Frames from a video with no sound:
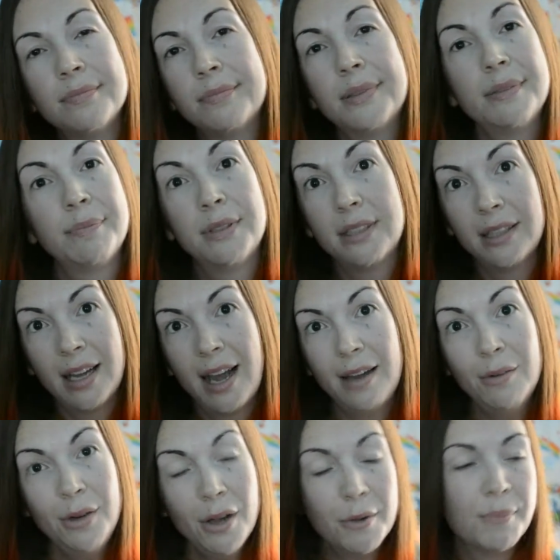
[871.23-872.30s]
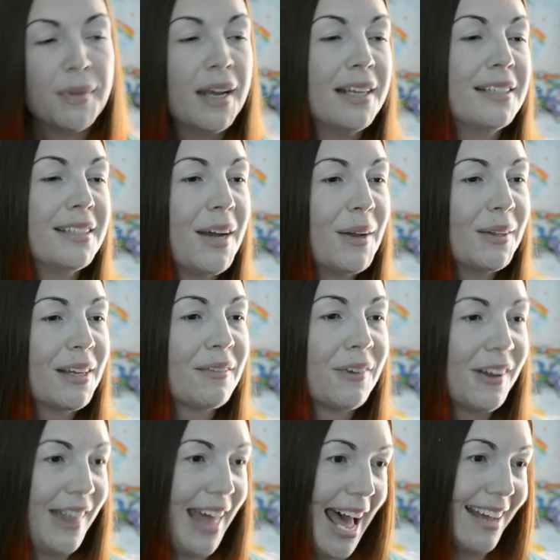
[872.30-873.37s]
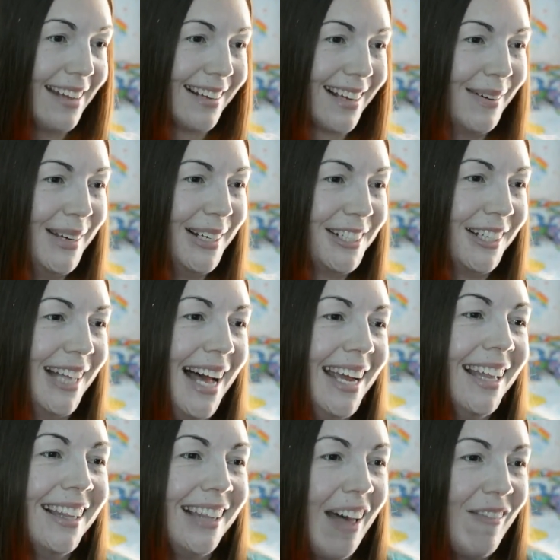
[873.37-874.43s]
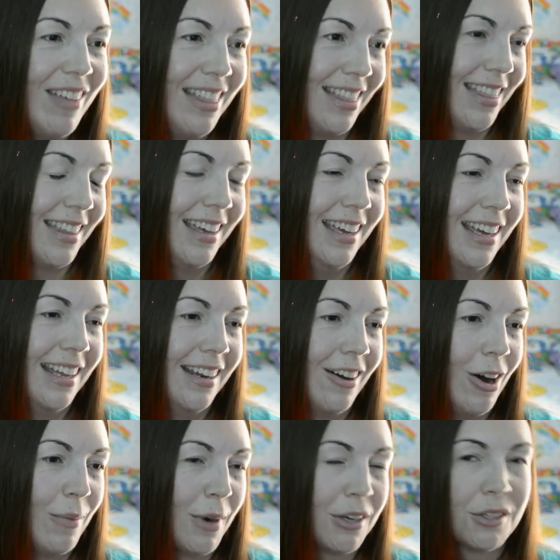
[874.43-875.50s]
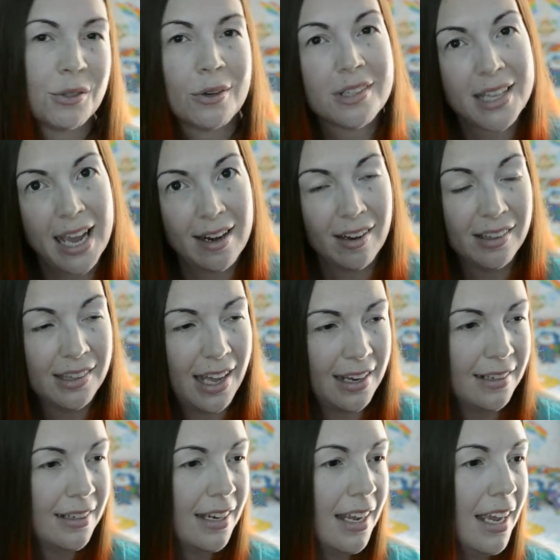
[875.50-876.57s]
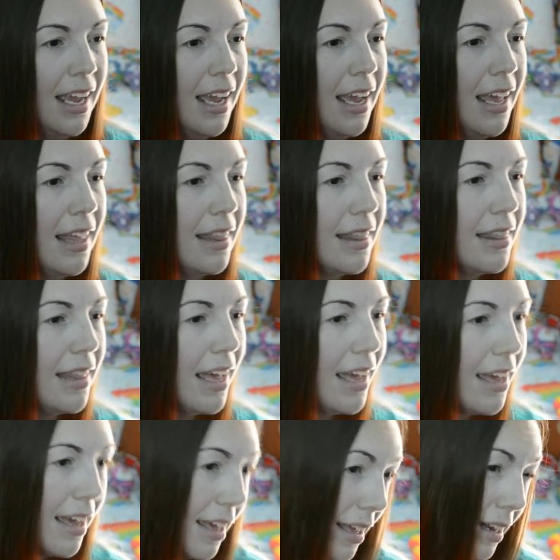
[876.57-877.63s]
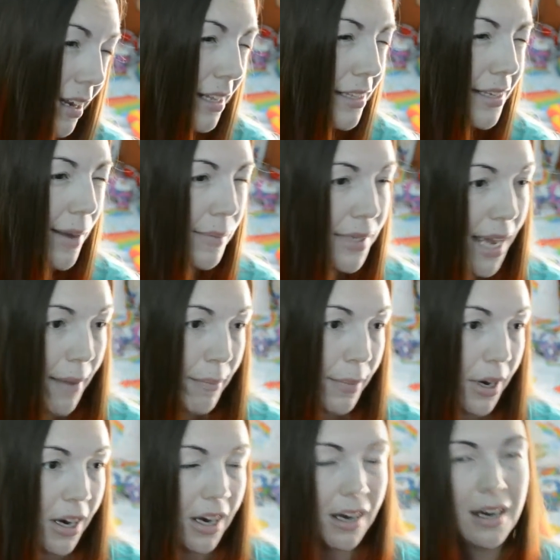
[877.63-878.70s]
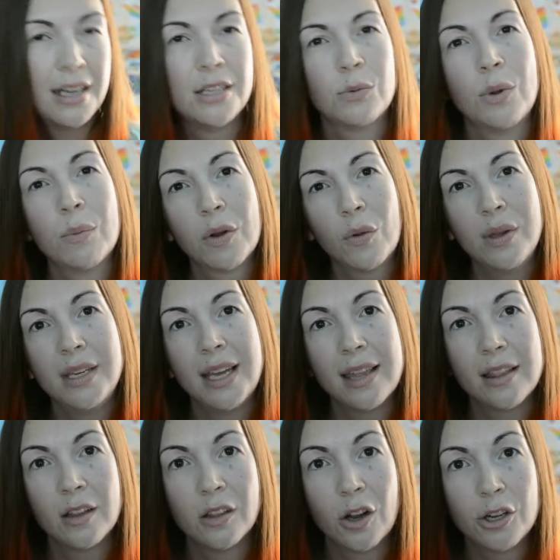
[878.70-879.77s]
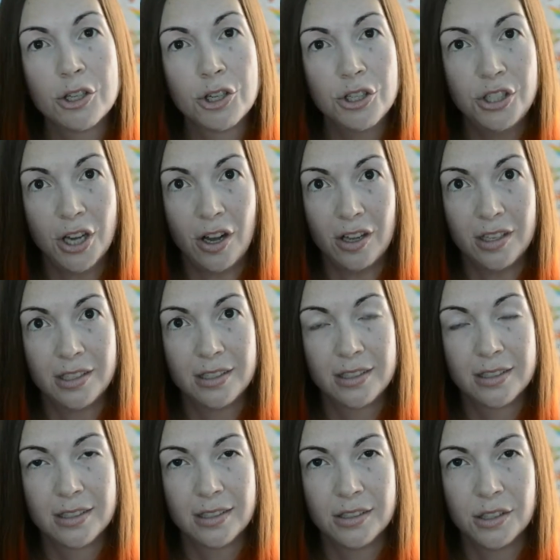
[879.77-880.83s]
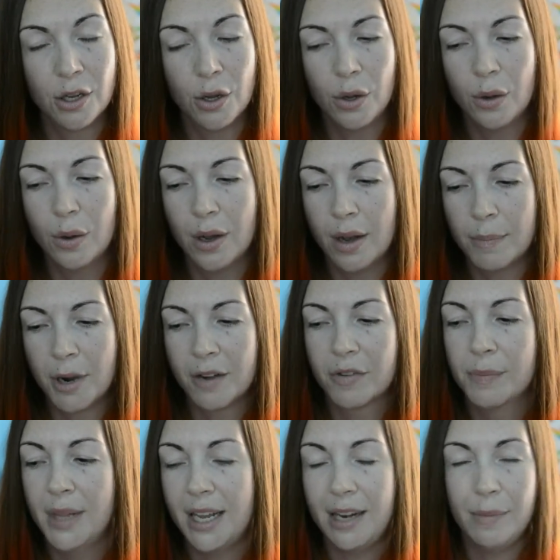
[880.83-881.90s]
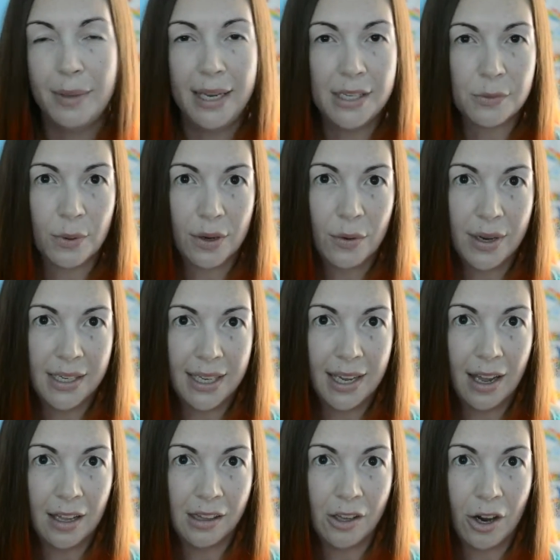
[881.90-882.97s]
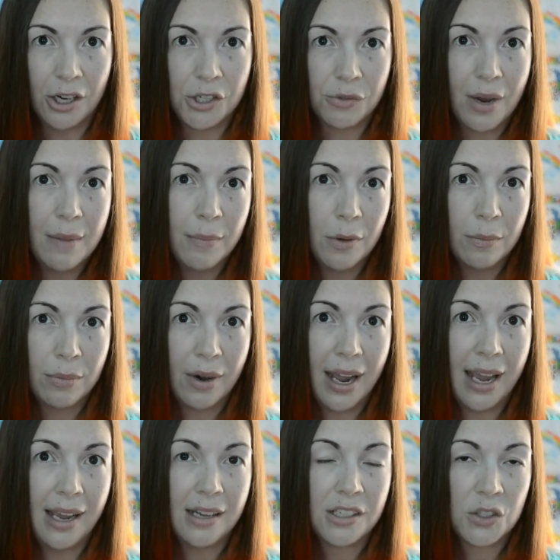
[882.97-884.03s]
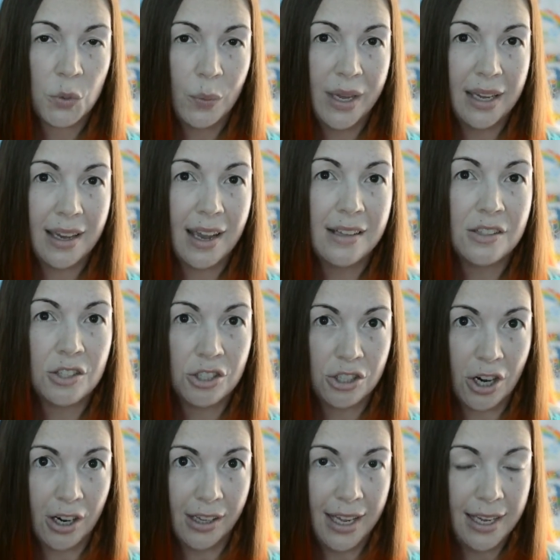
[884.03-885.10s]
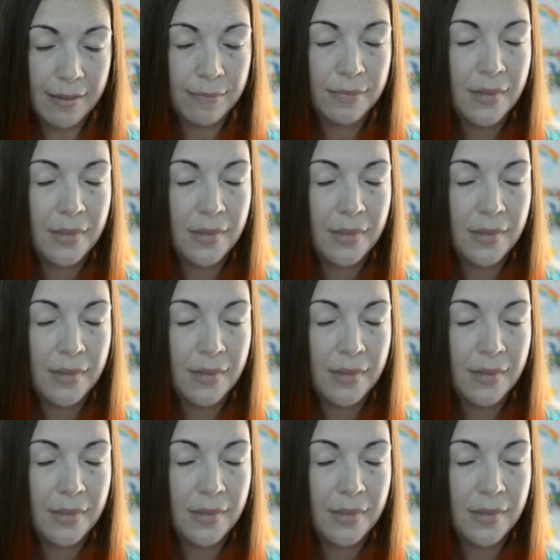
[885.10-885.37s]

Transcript: But I don't know. So look for that coming July 11th in Hallmark stores and online. Then in September is when we're going to get the larger dolls. So apart from the itty bitties, we're going to get a large Rainbow Brite, Twink, and Starlight.